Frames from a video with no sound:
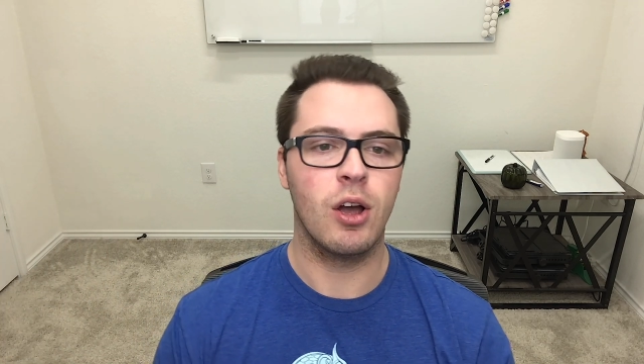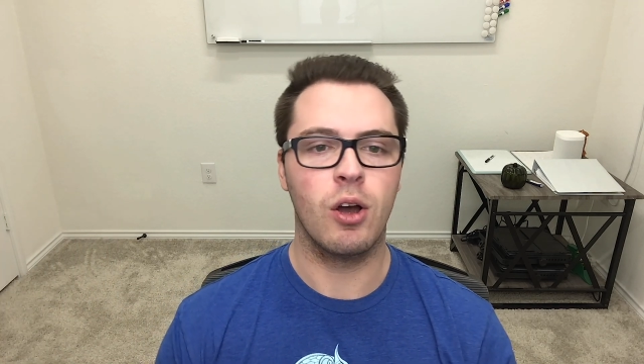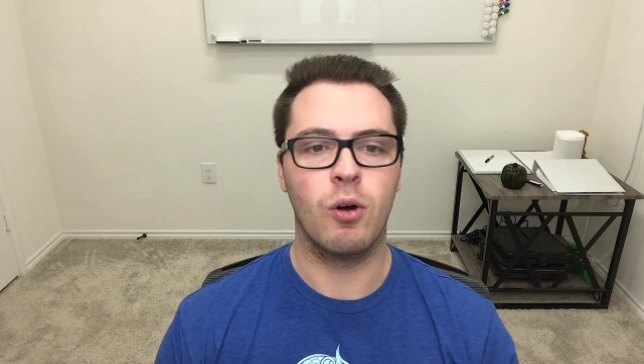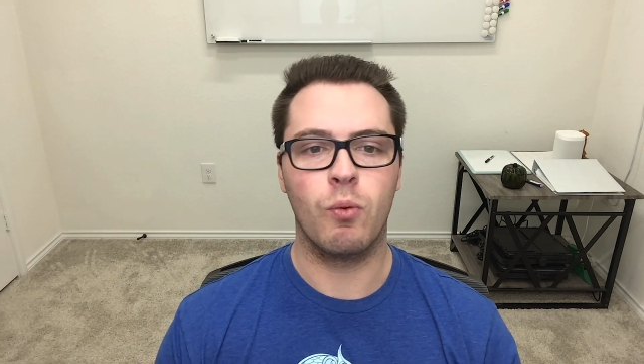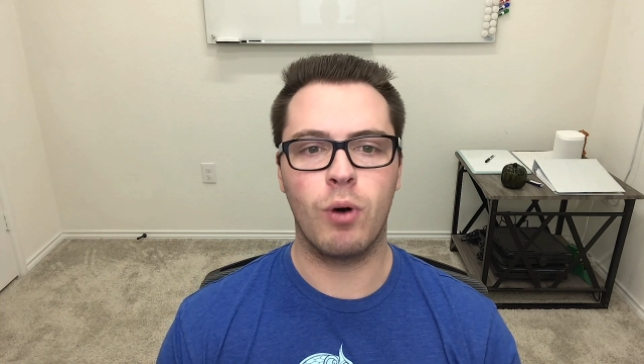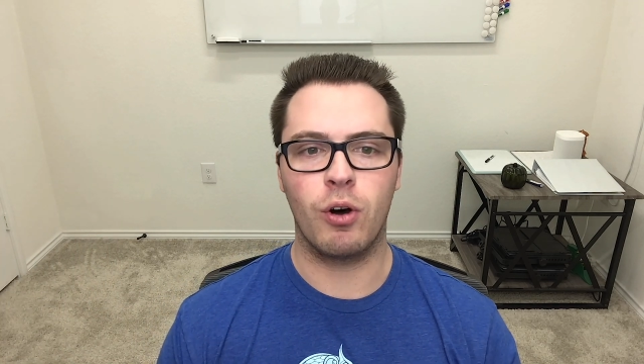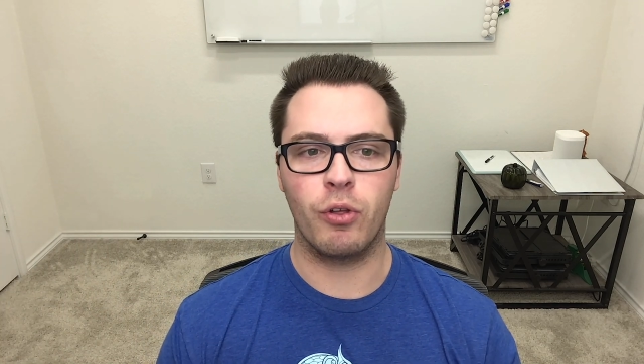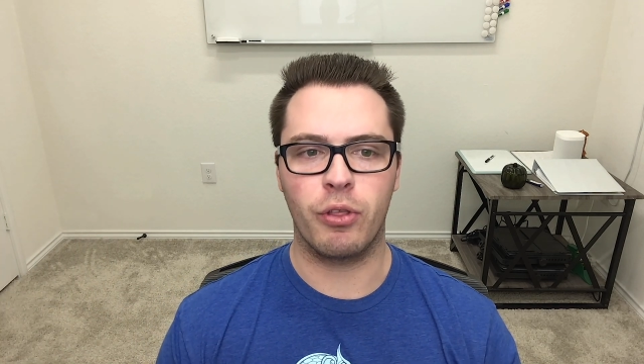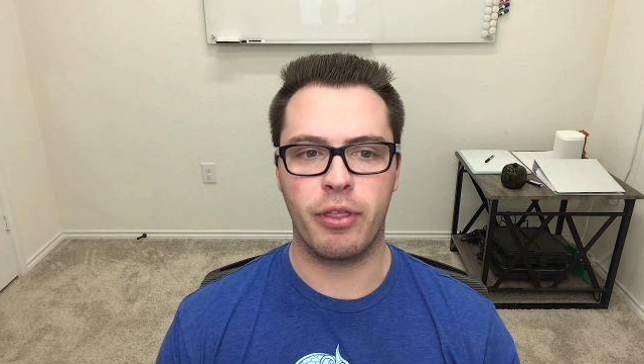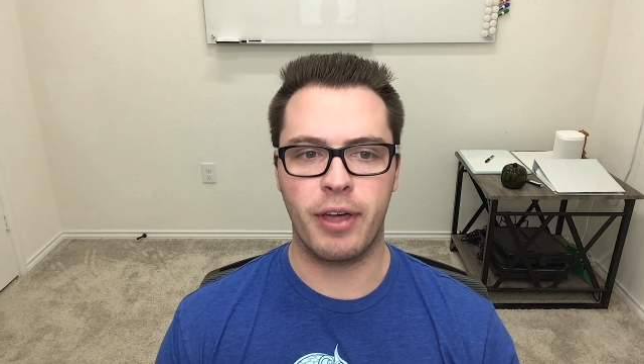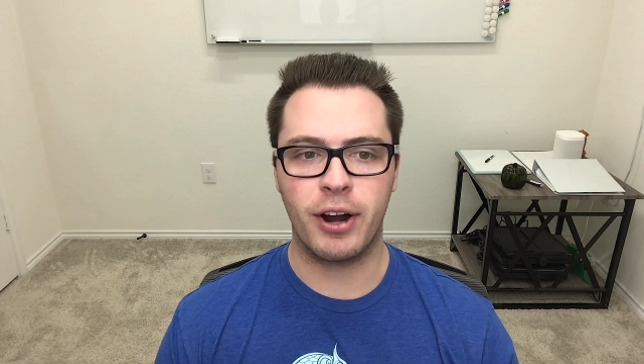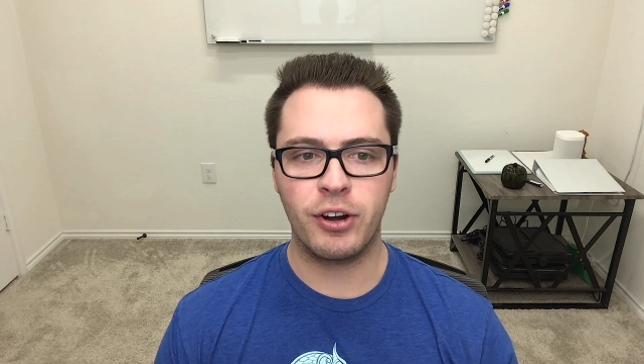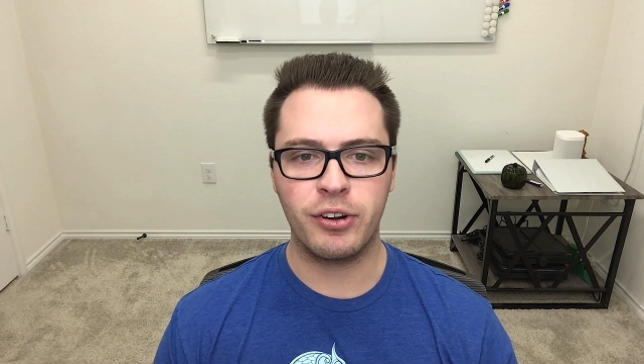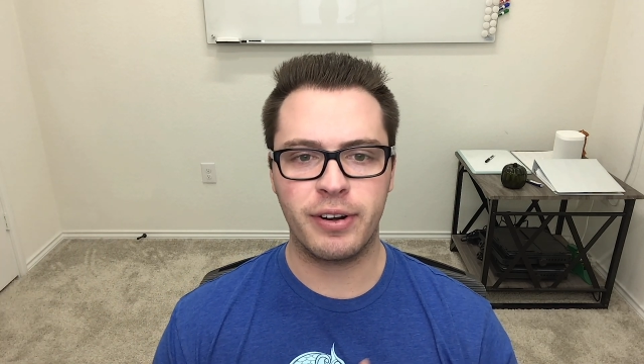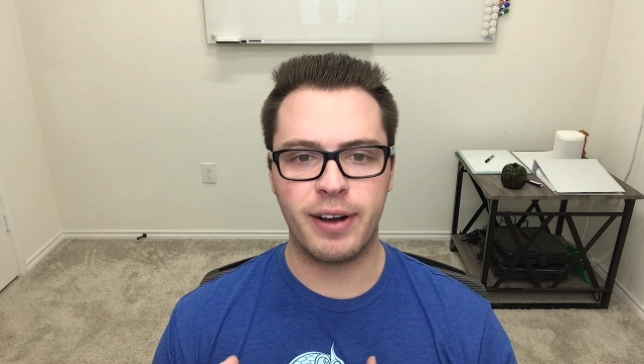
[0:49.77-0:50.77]
Well,
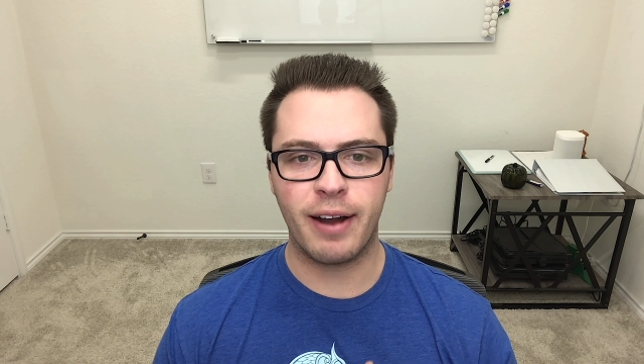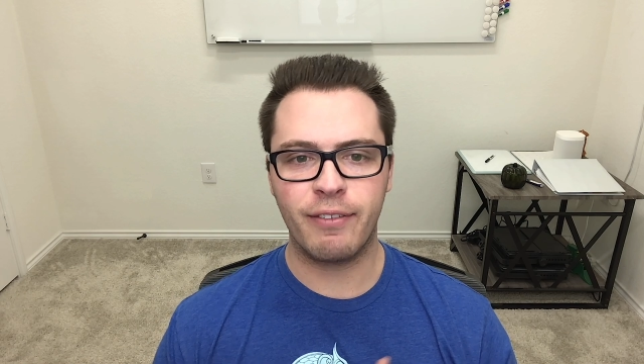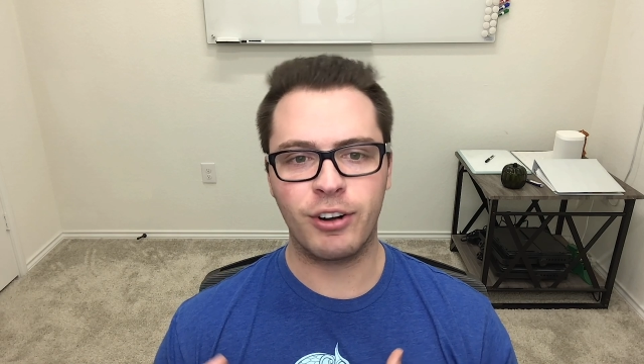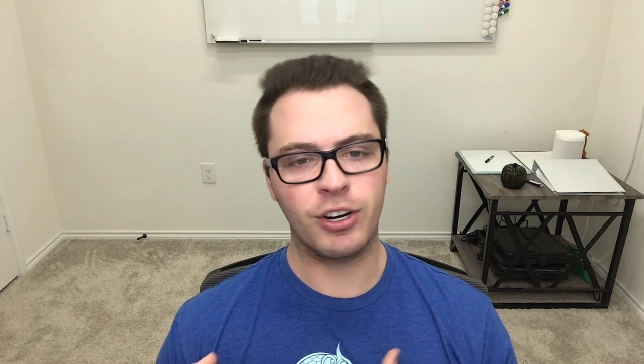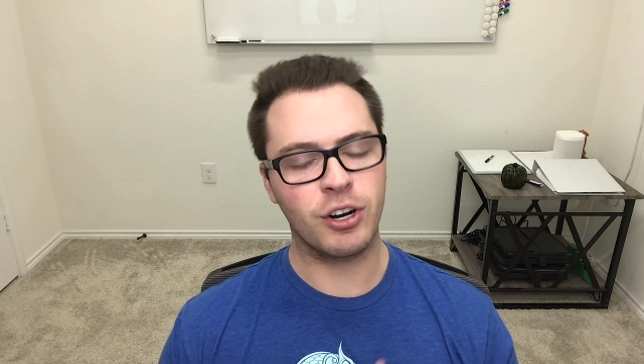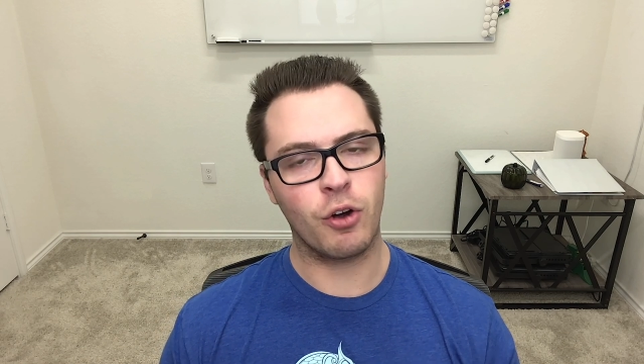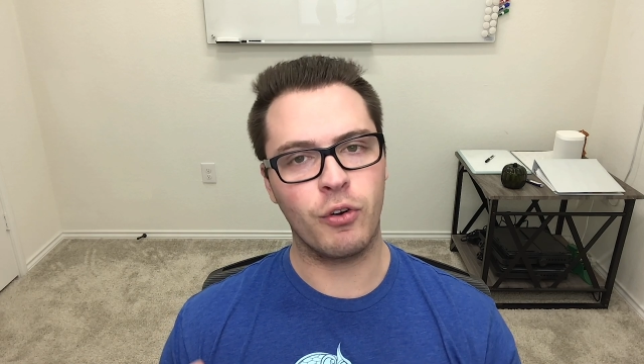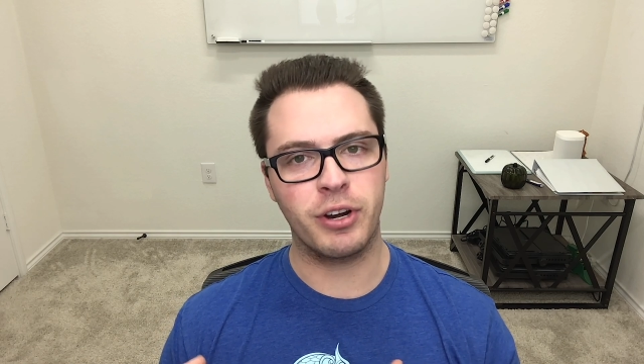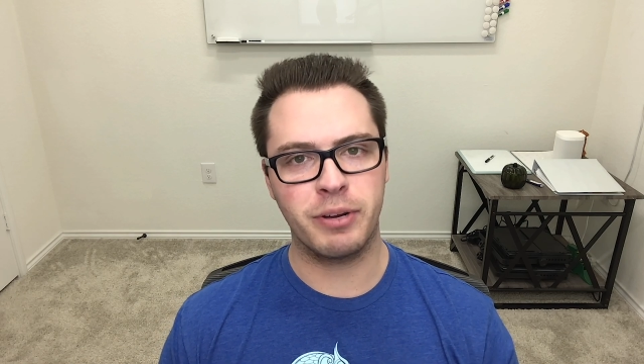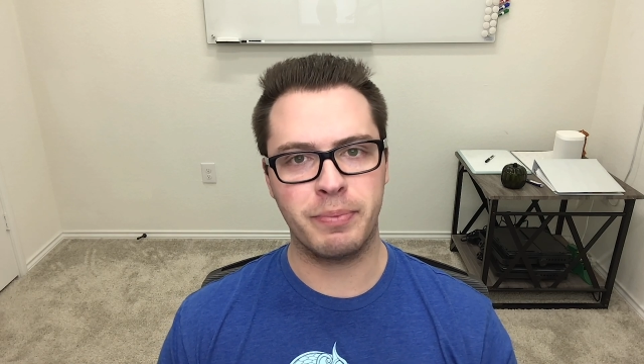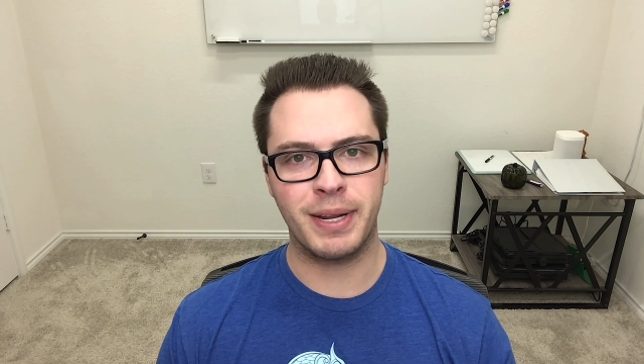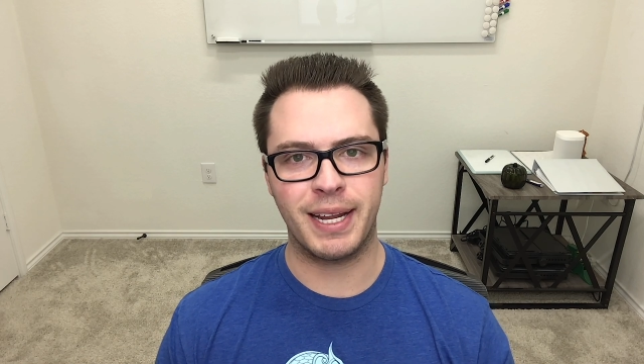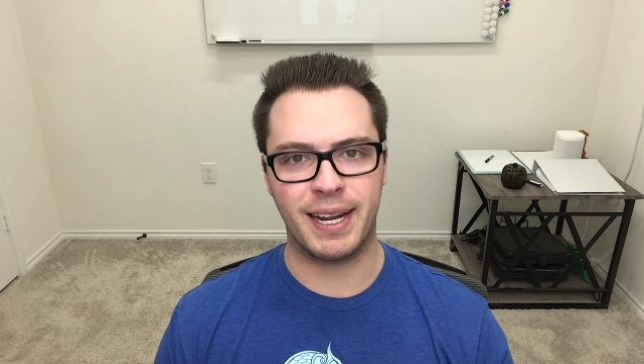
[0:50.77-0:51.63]
they're never going to be